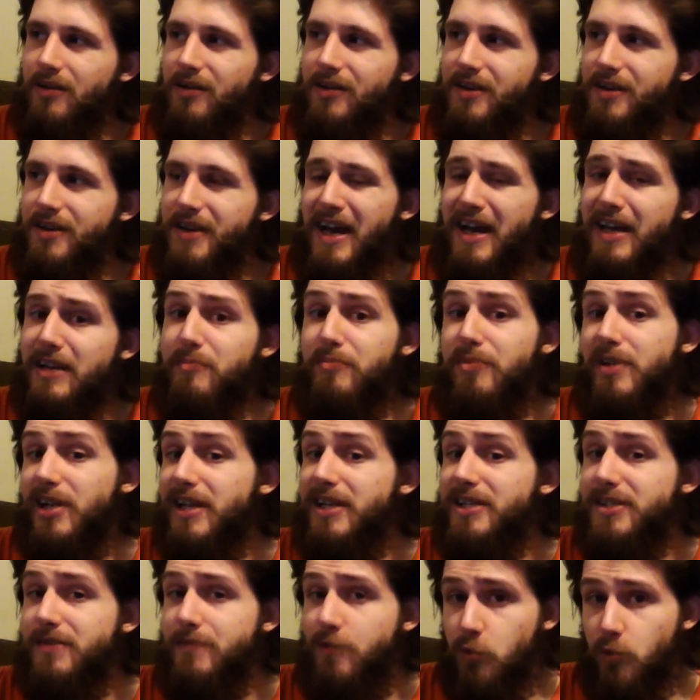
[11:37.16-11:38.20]
Not in
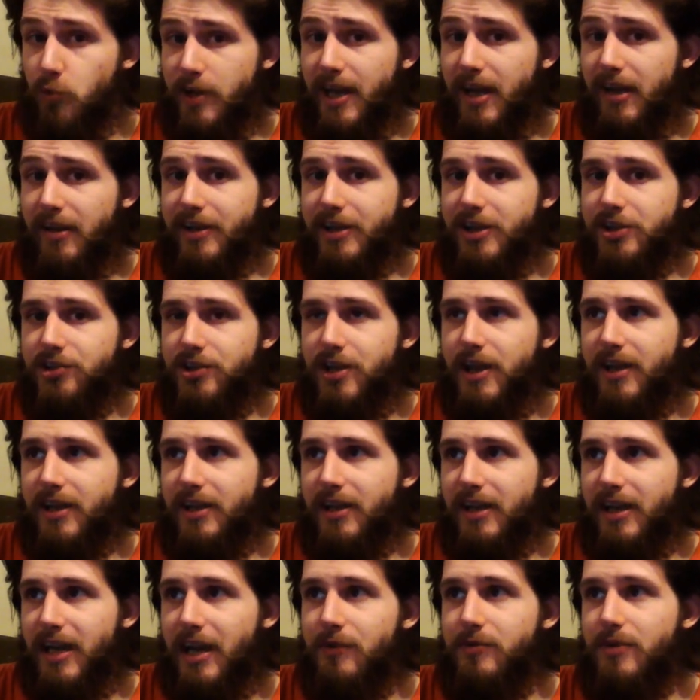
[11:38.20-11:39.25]
place of a reality check,
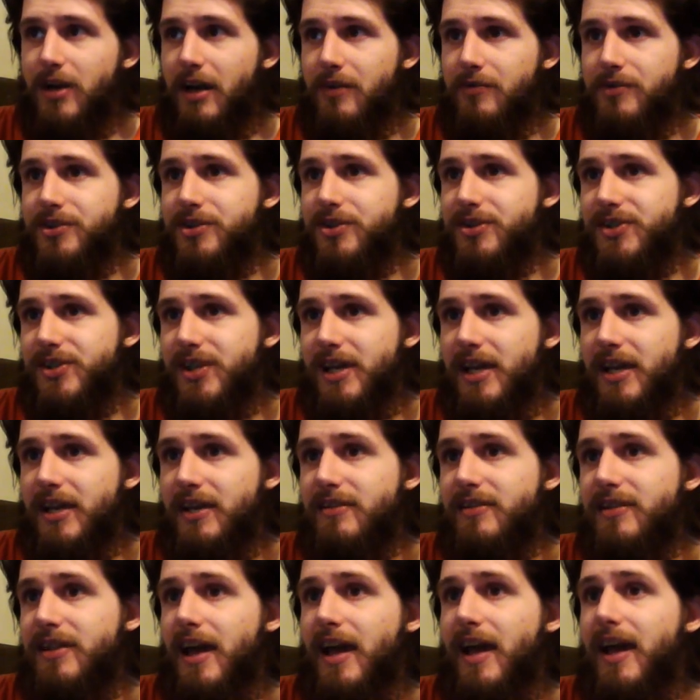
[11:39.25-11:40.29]
and I would just say
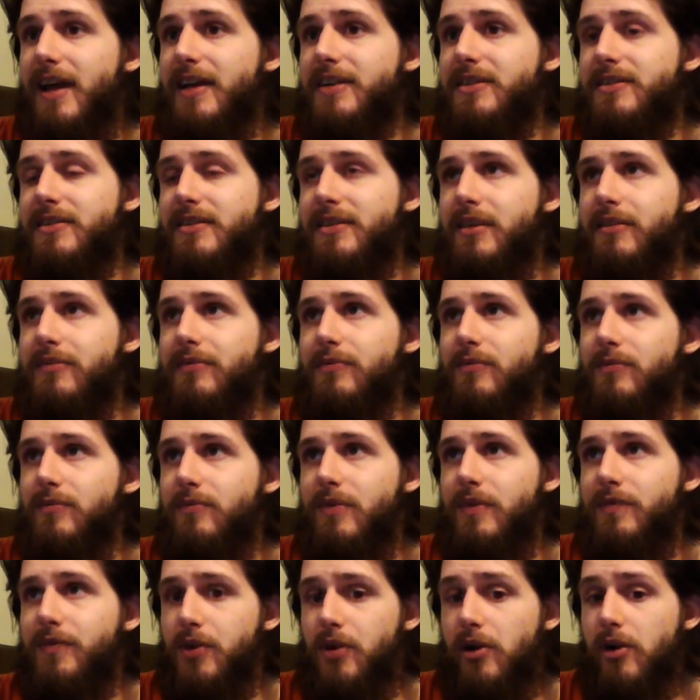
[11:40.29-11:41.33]
that
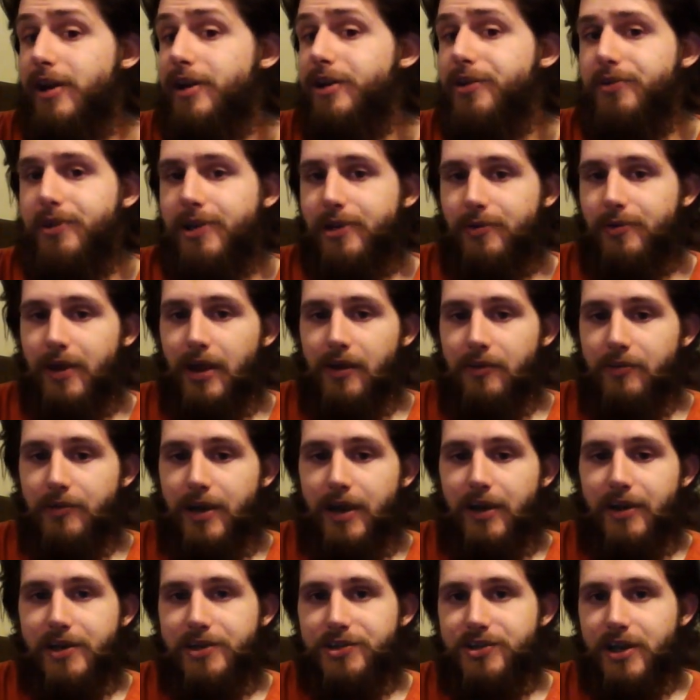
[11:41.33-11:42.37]
if you're already doing a
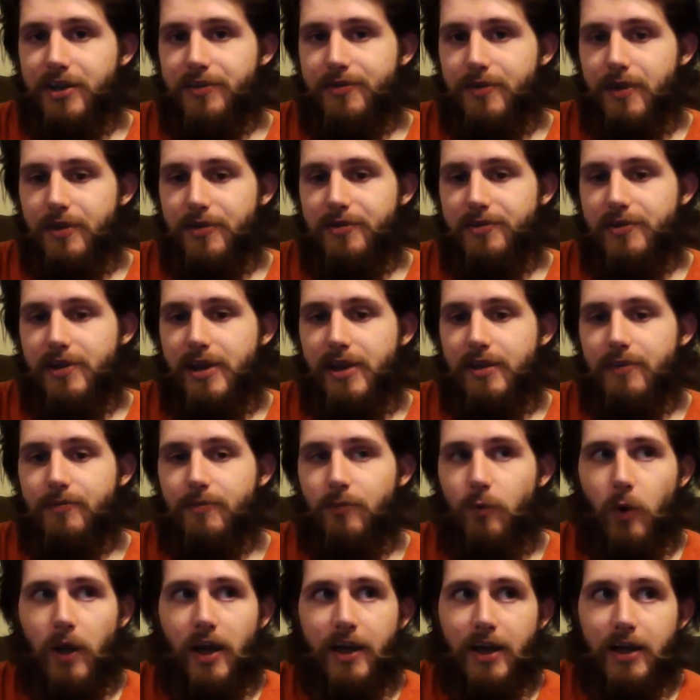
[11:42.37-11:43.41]
reality check throughout the day,
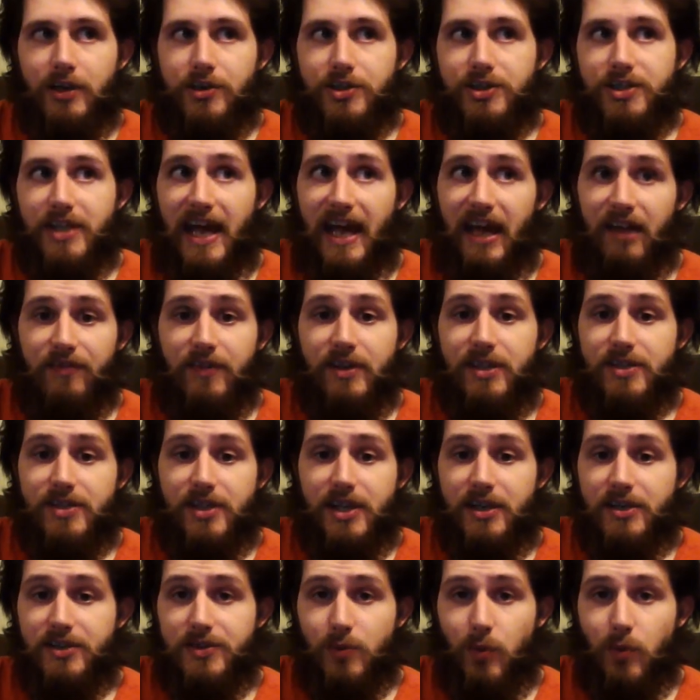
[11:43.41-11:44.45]
why not just add this
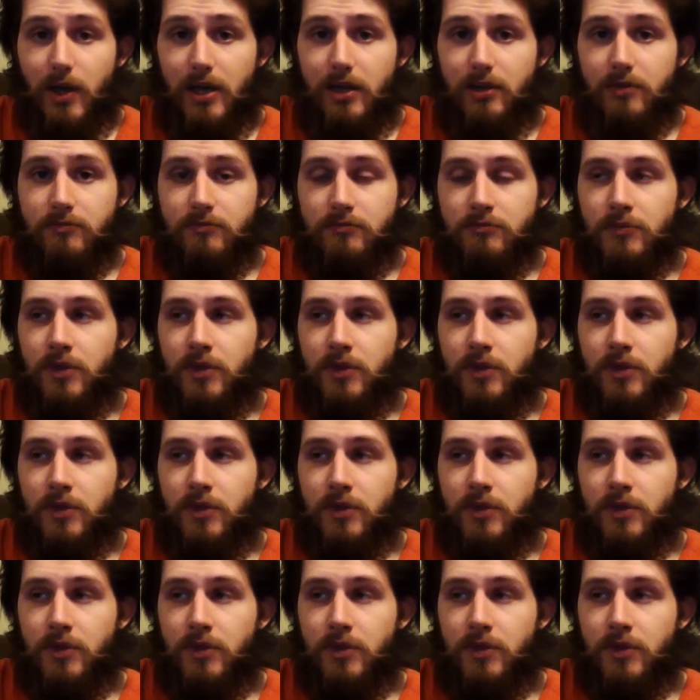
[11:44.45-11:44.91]
in as well?